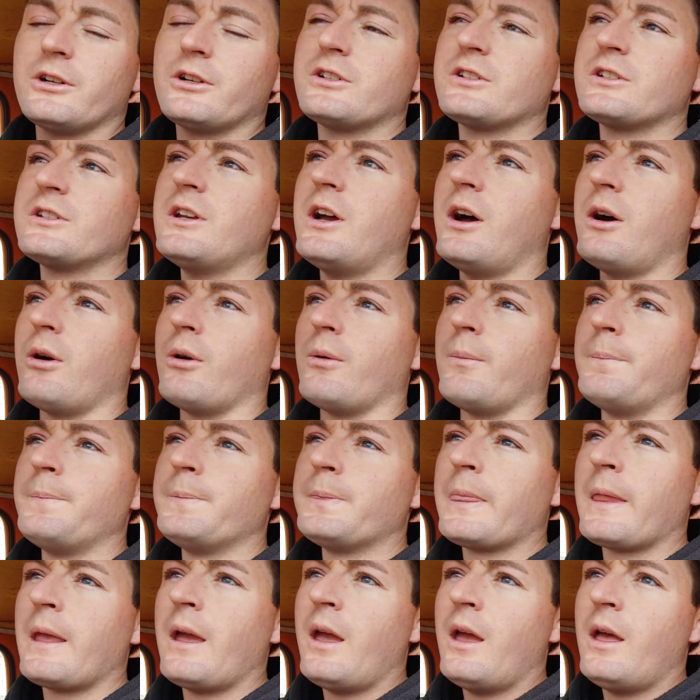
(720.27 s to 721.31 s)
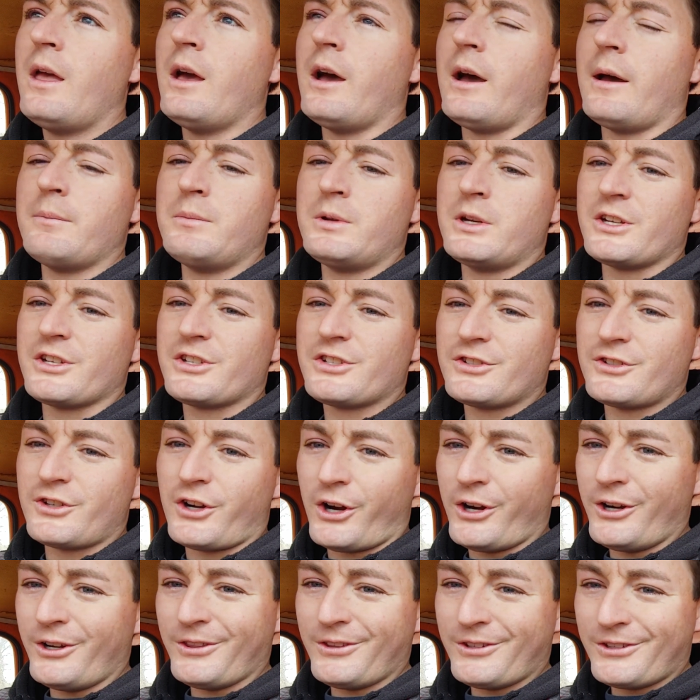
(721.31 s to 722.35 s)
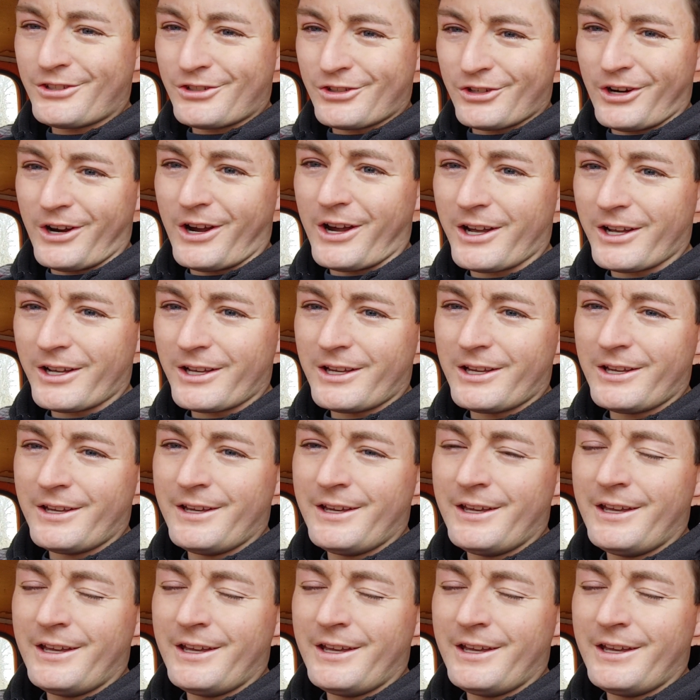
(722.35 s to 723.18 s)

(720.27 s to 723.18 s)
So I'm going to start the truck.